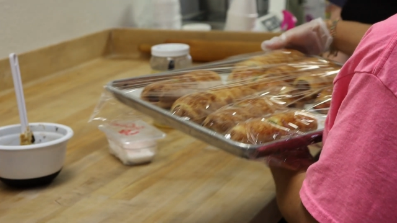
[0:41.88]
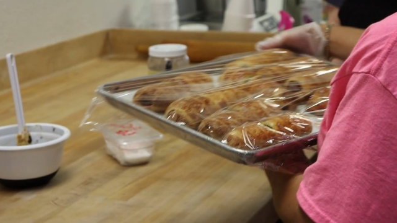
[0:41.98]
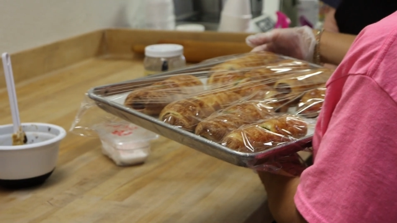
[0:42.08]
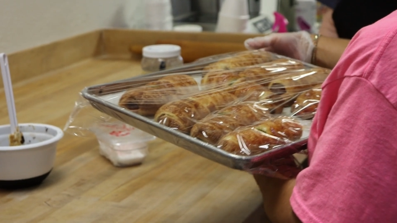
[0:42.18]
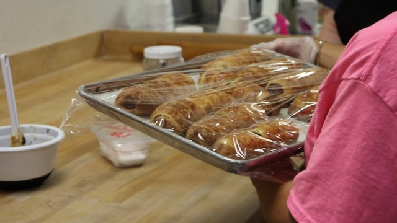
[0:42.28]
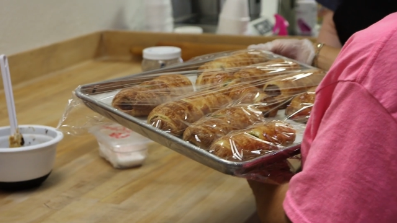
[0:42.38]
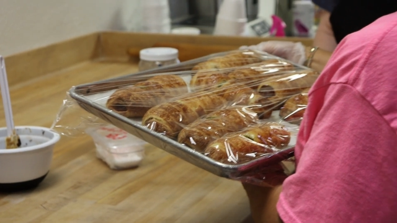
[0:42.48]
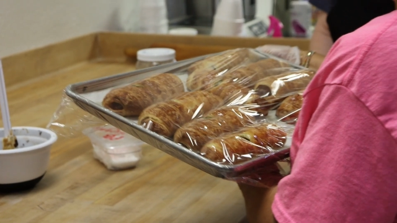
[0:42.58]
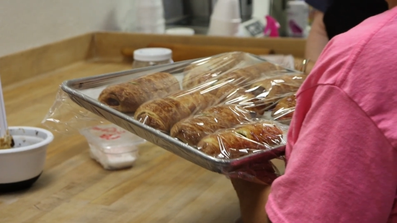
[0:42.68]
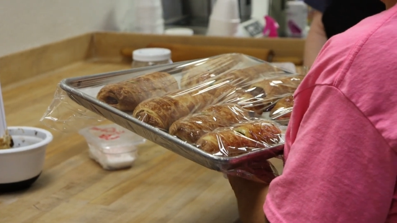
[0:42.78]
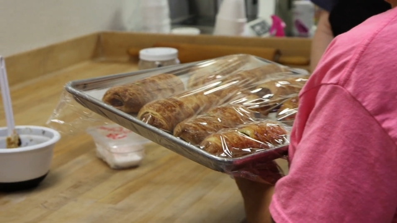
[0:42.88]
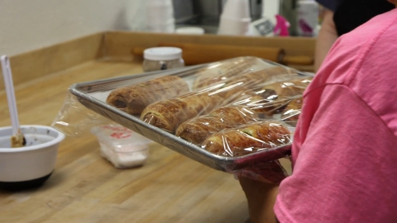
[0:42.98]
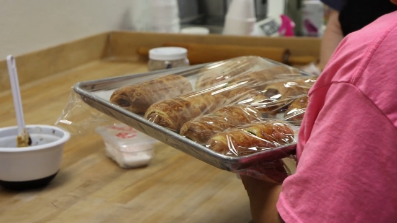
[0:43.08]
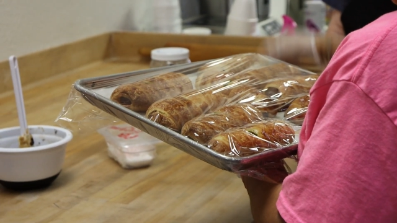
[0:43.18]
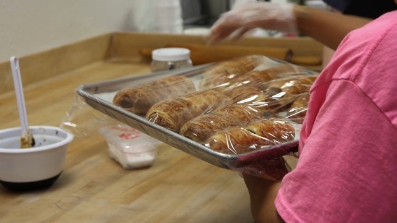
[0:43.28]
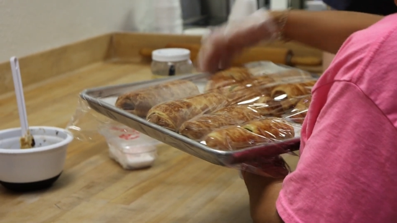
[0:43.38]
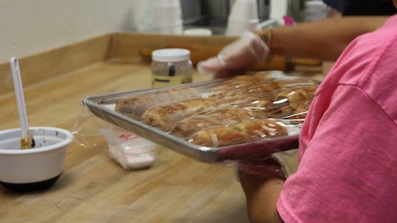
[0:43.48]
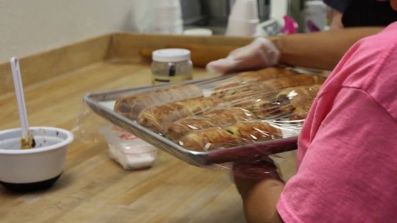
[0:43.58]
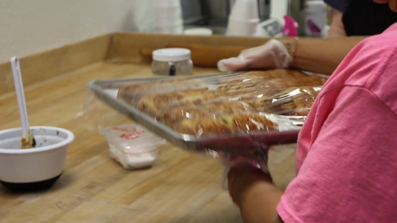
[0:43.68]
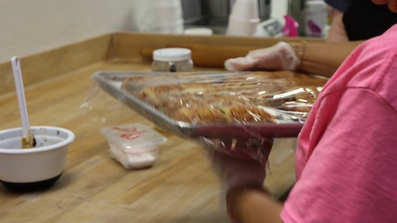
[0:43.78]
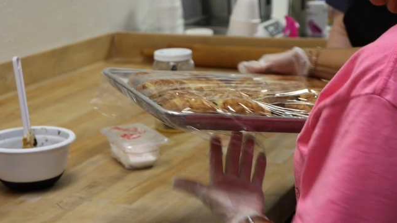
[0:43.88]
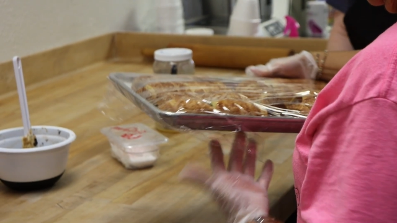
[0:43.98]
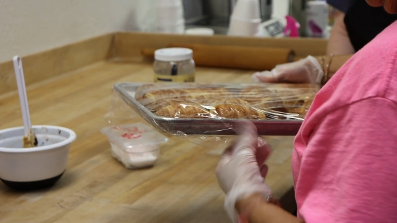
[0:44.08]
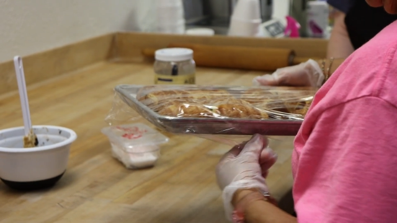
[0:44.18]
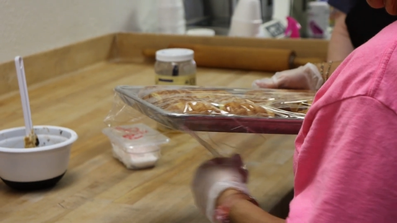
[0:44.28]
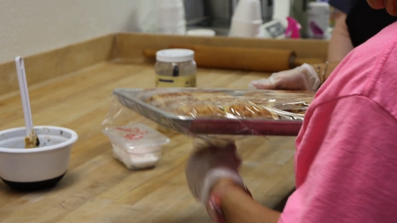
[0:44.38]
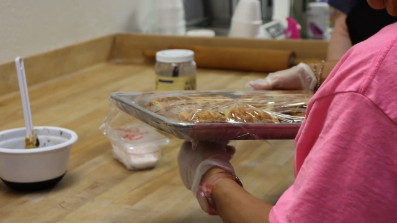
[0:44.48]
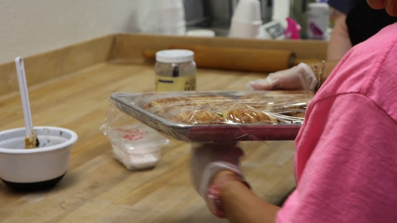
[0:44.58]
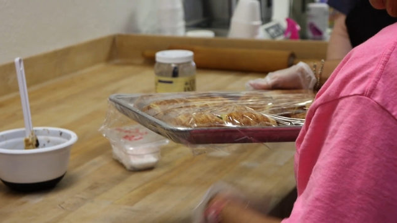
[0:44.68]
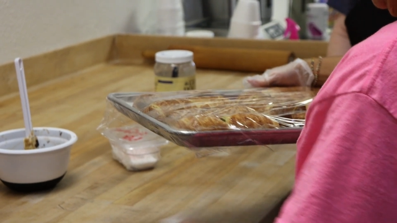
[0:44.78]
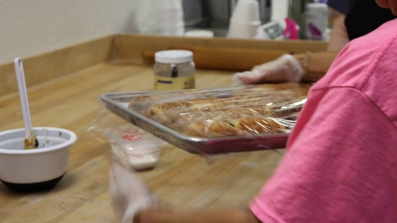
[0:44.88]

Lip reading: No face is visible, so there are no lips to read.